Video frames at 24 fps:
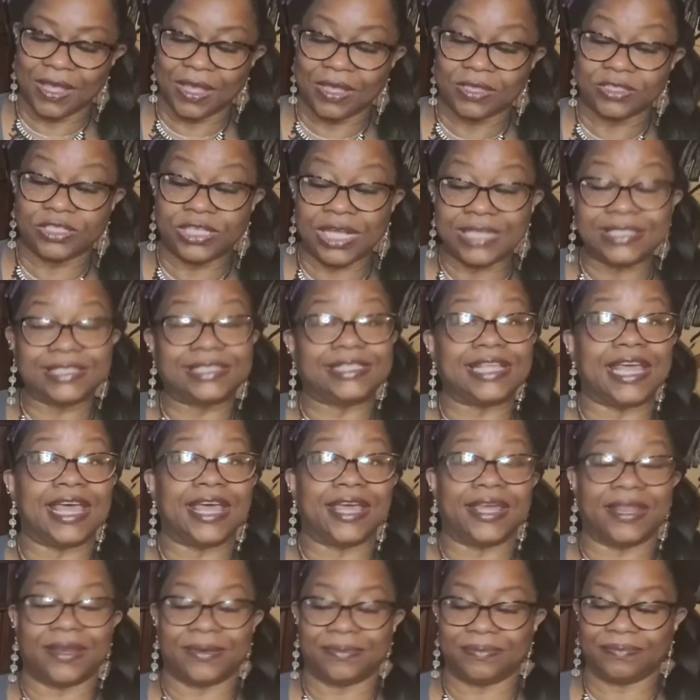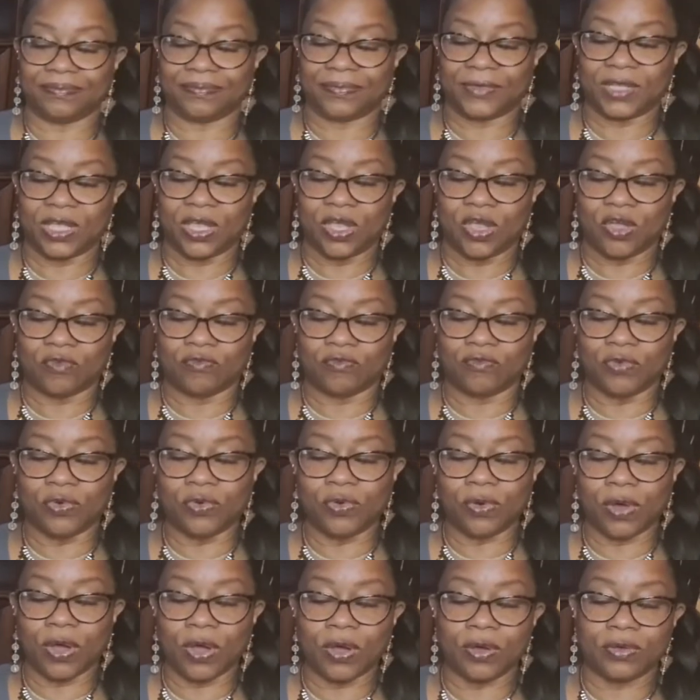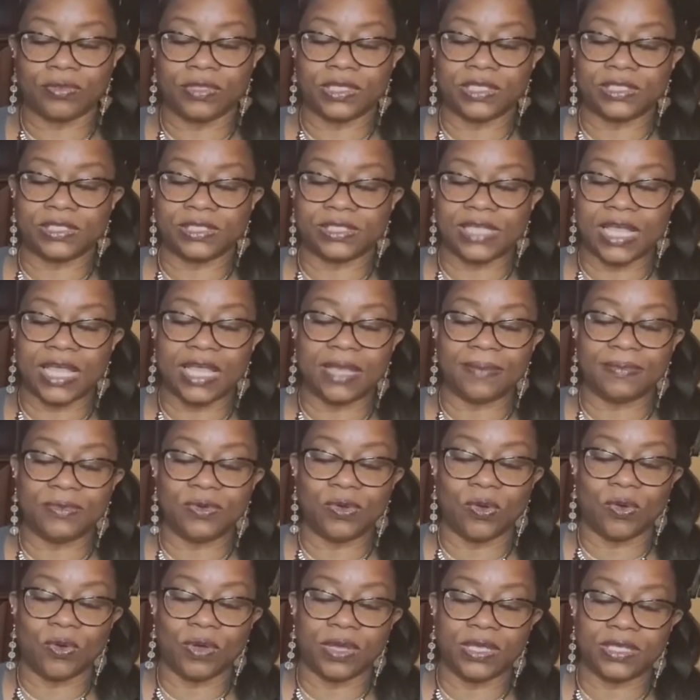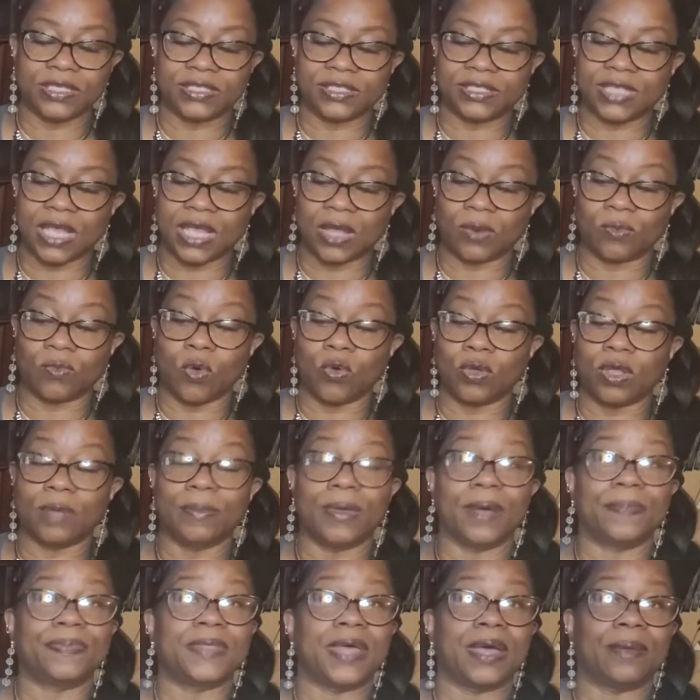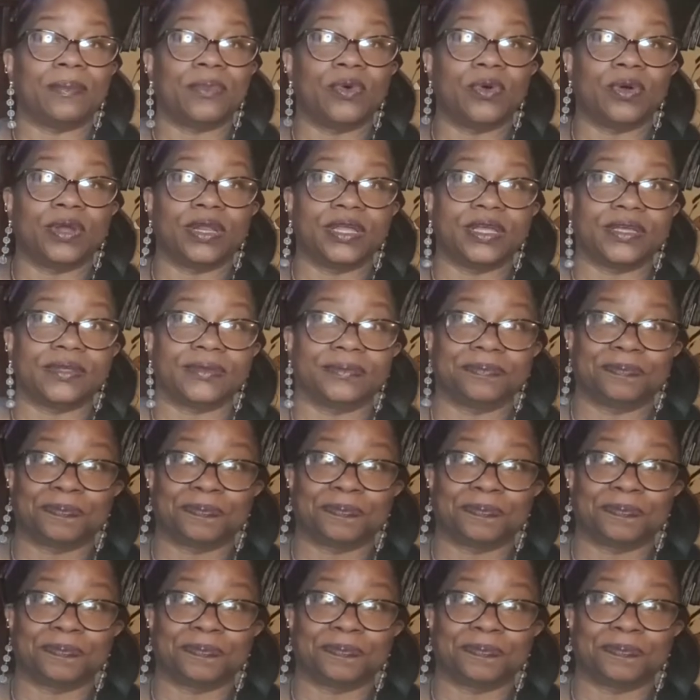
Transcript: Just then, Roo heard the same noise that woke him up that morning.